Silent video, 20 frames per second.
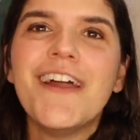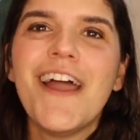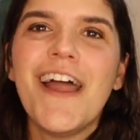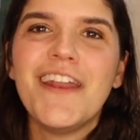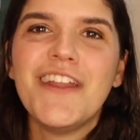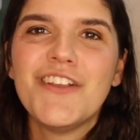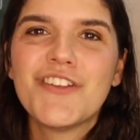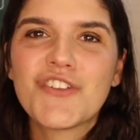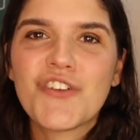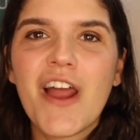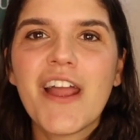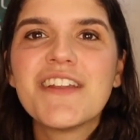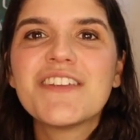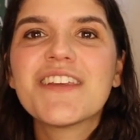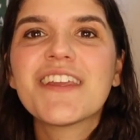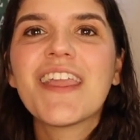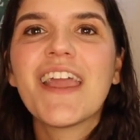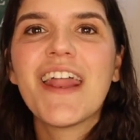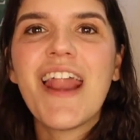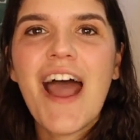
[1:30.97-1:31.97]
And he's trying
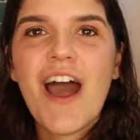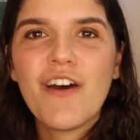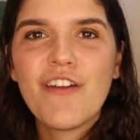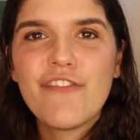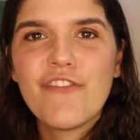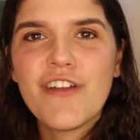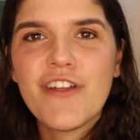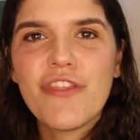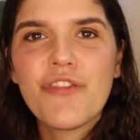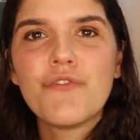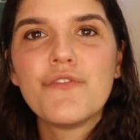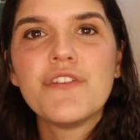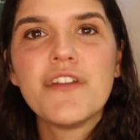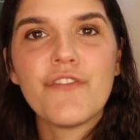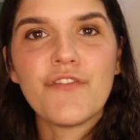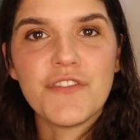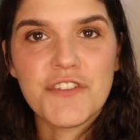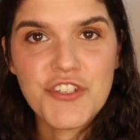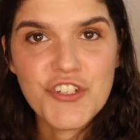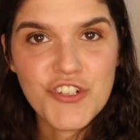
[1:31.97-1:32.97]
to get out of it through
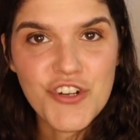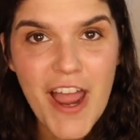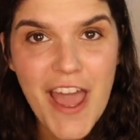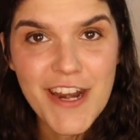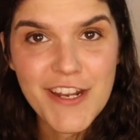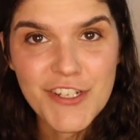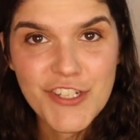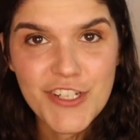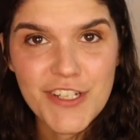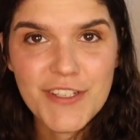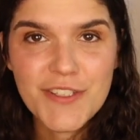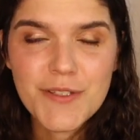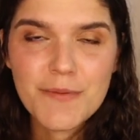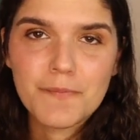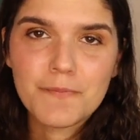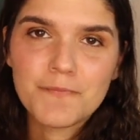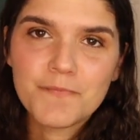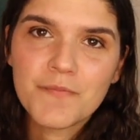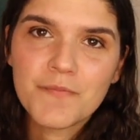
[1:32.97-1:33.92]
different strategies.